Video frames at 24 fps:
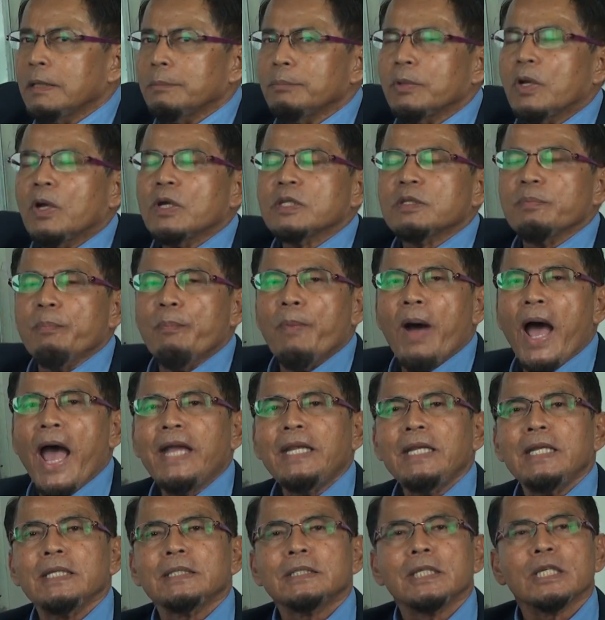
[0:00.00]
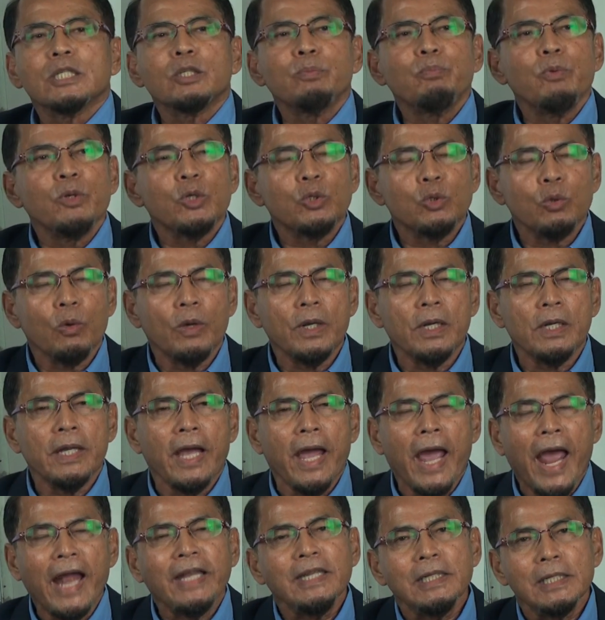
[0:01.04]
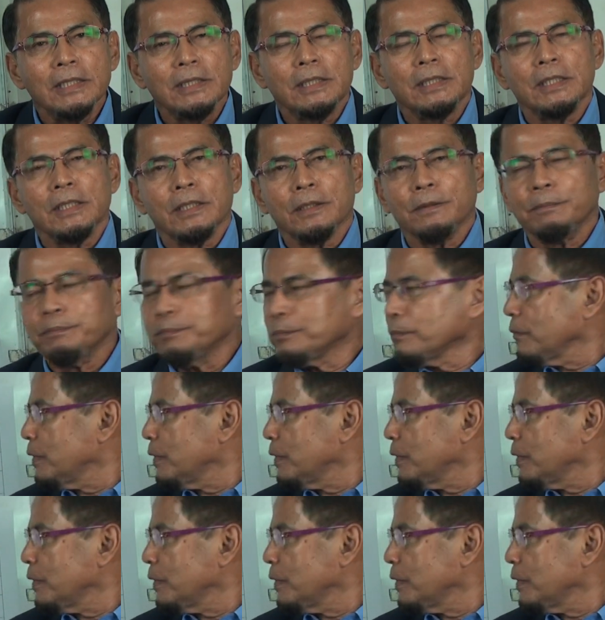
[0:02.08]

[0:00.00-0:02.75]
because mind is a spiritual entity.